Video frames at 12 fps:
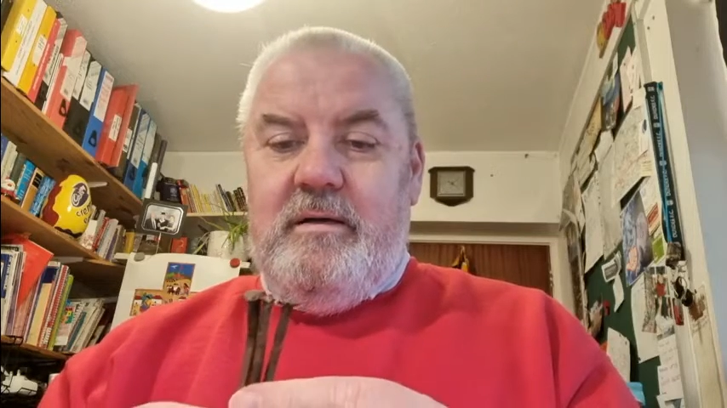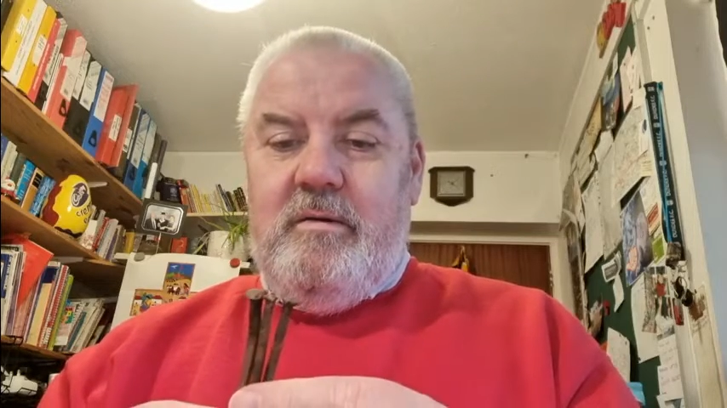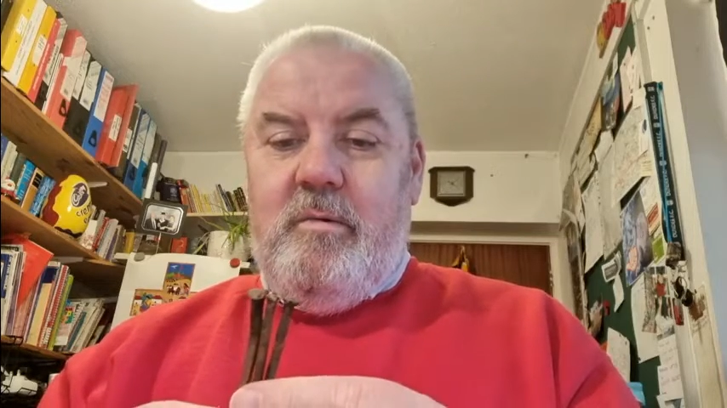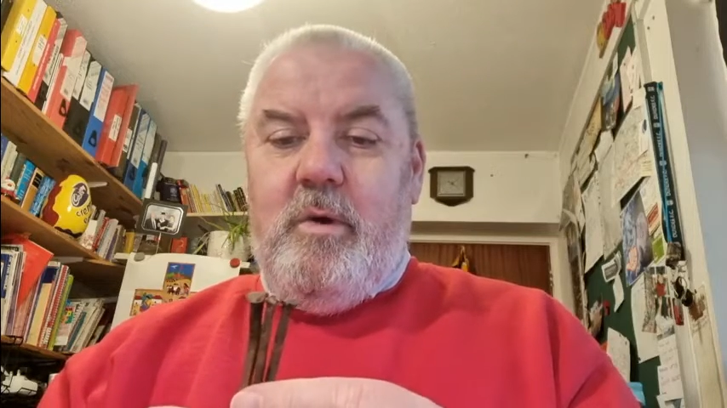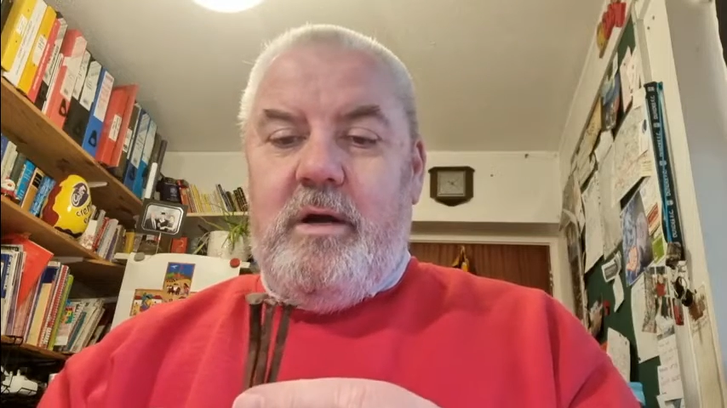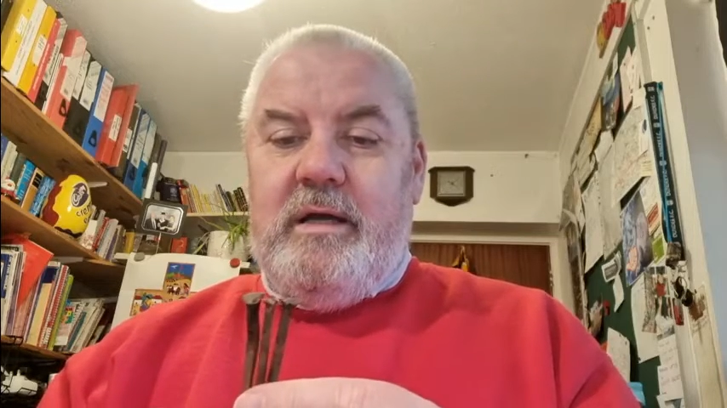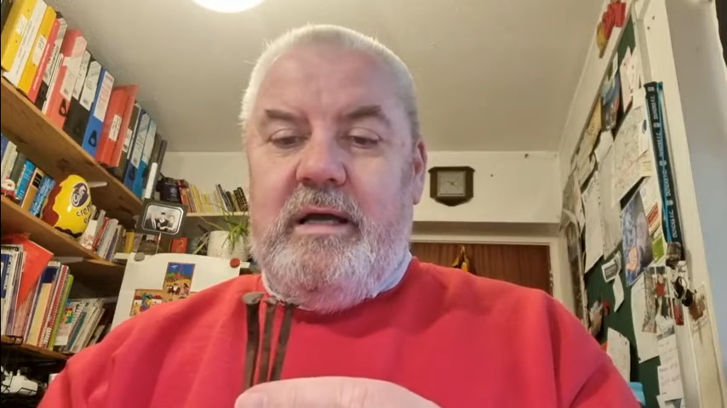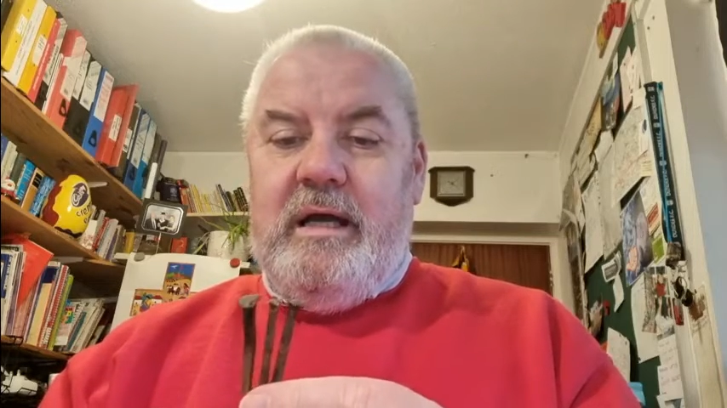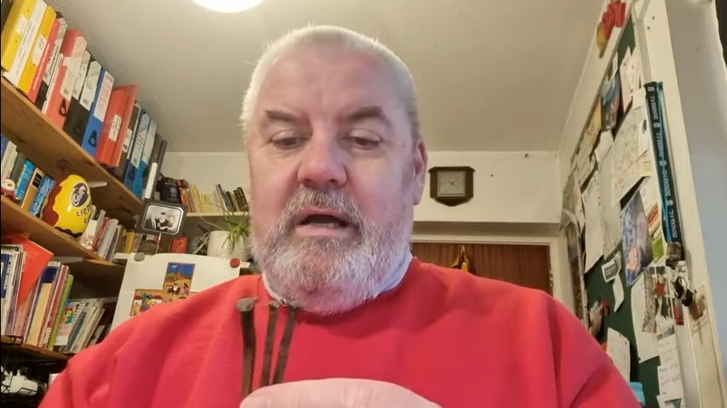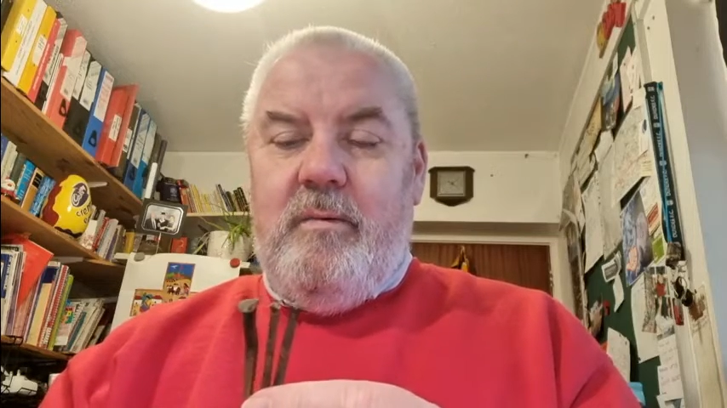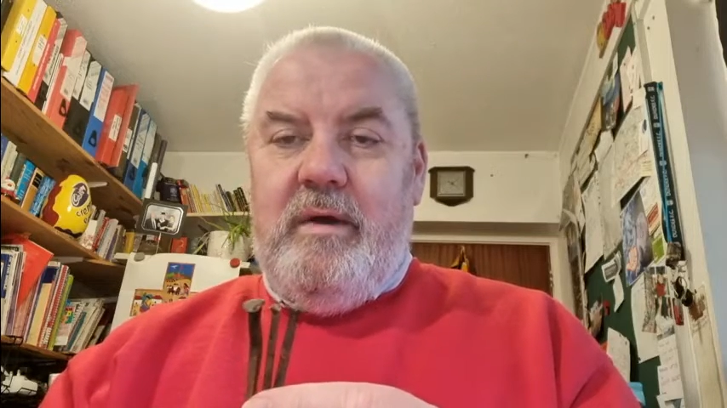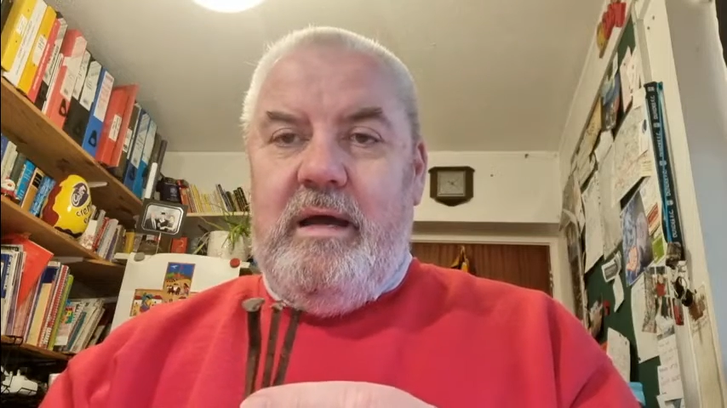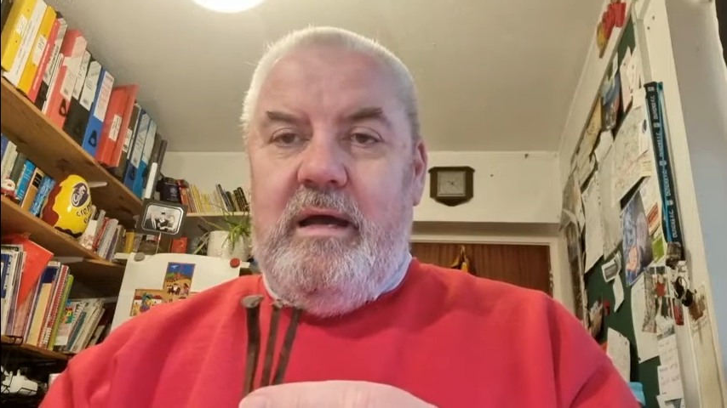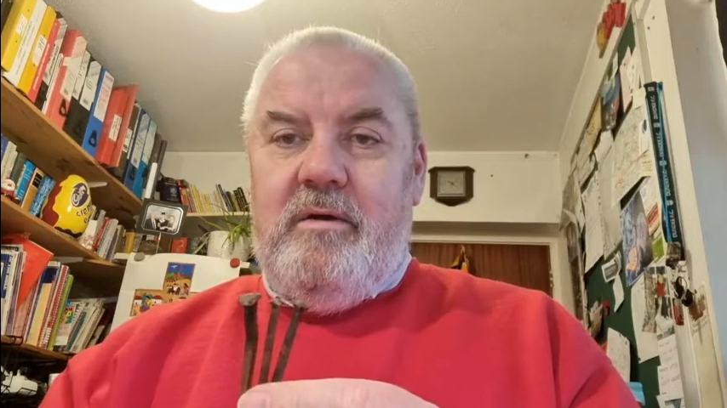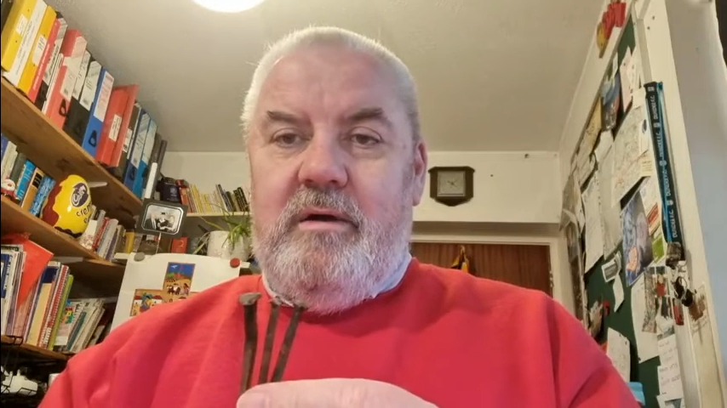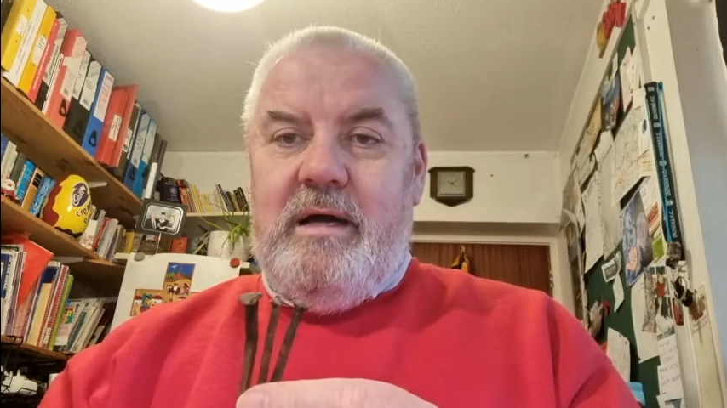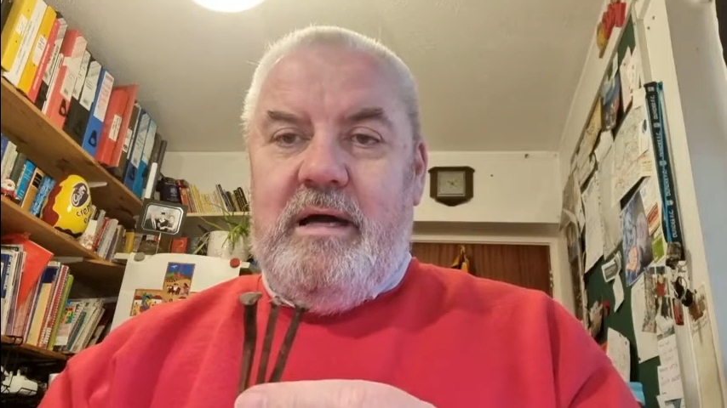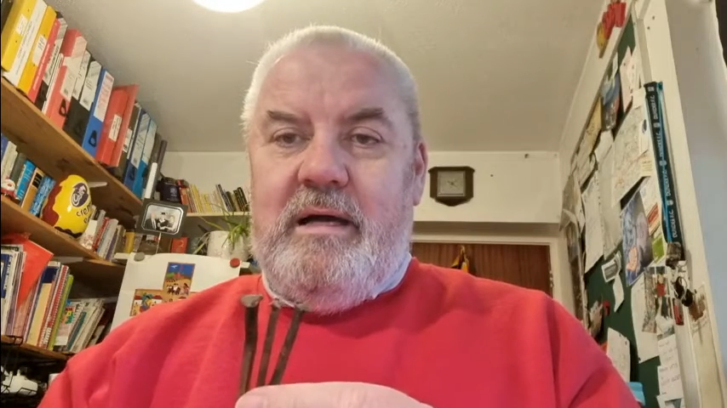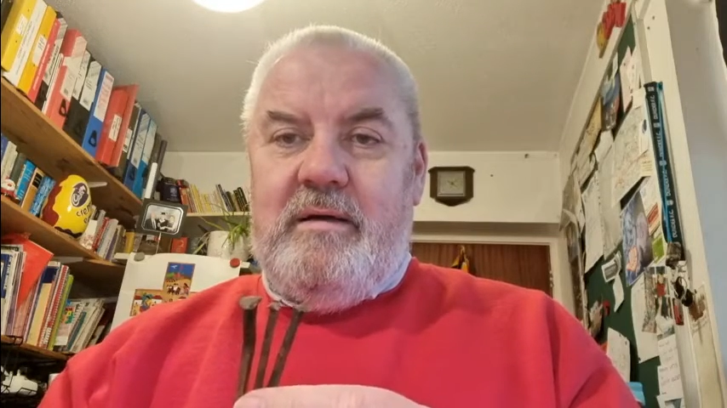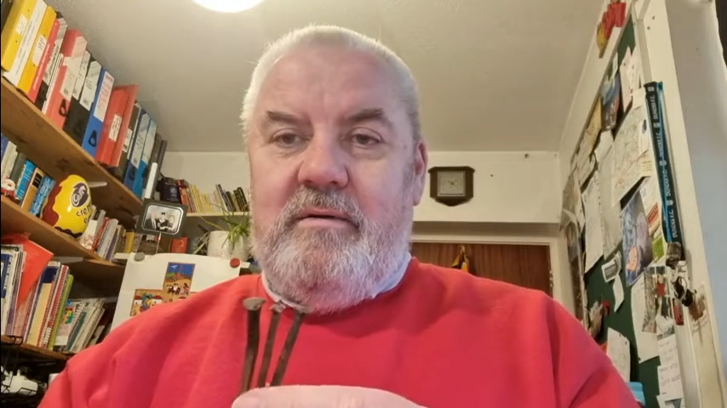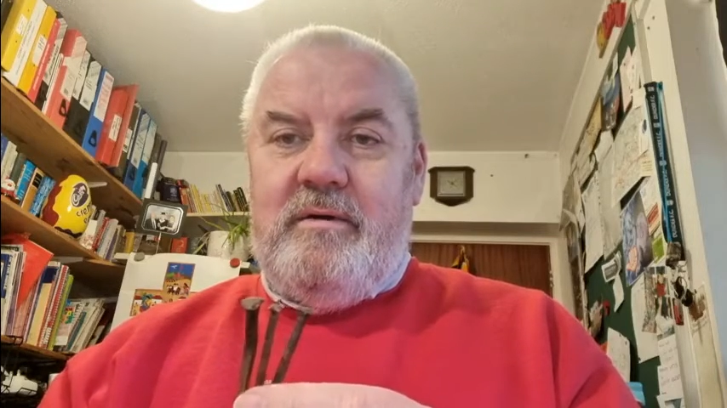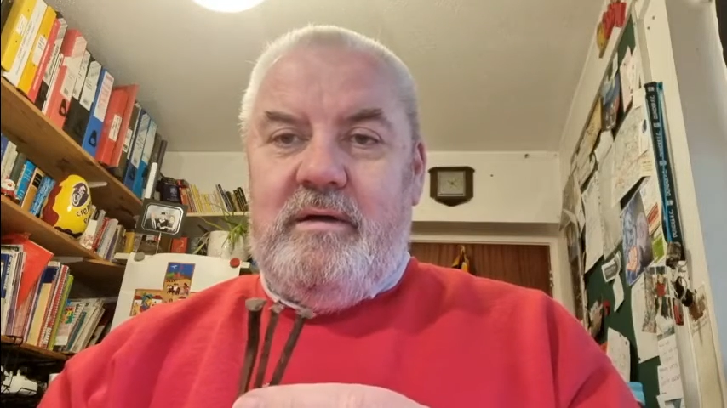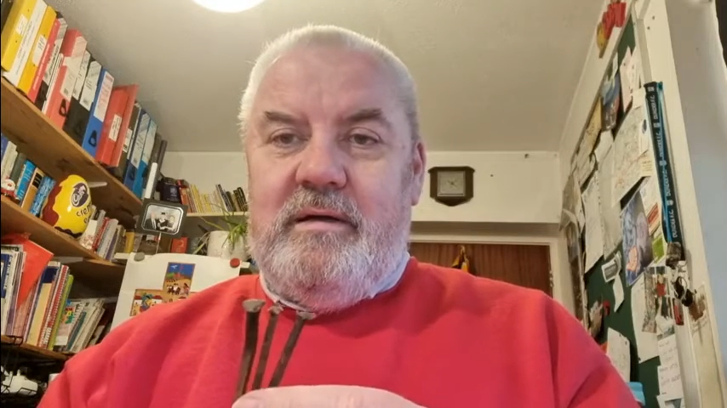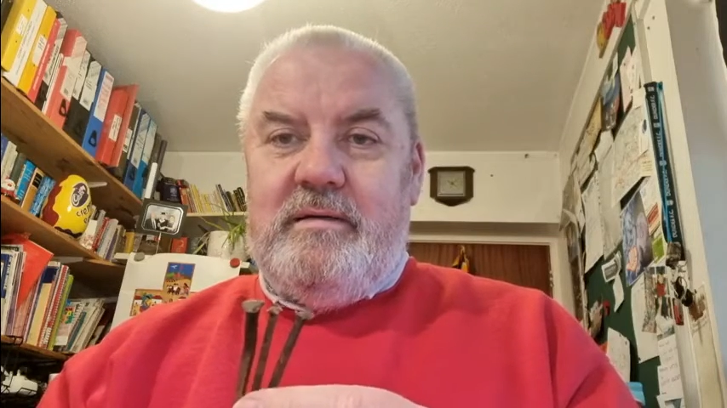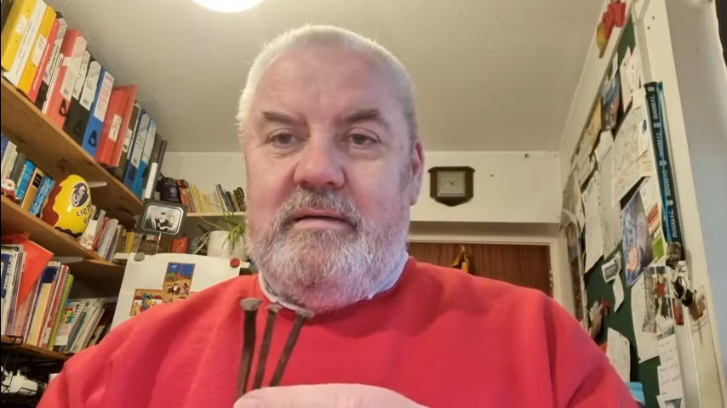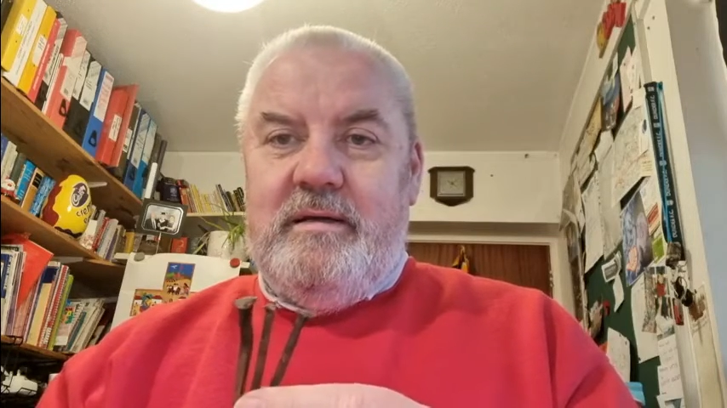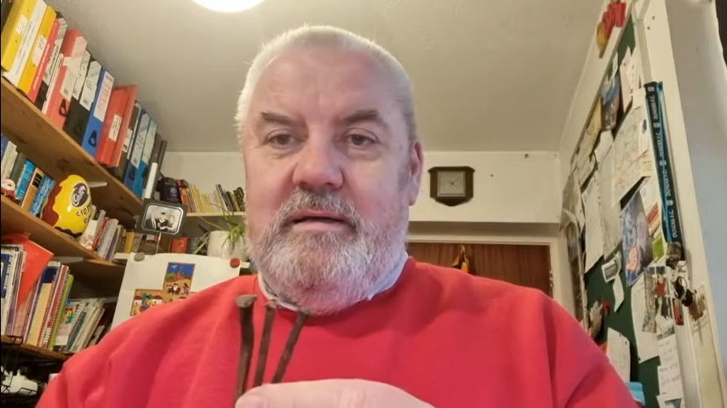working away on a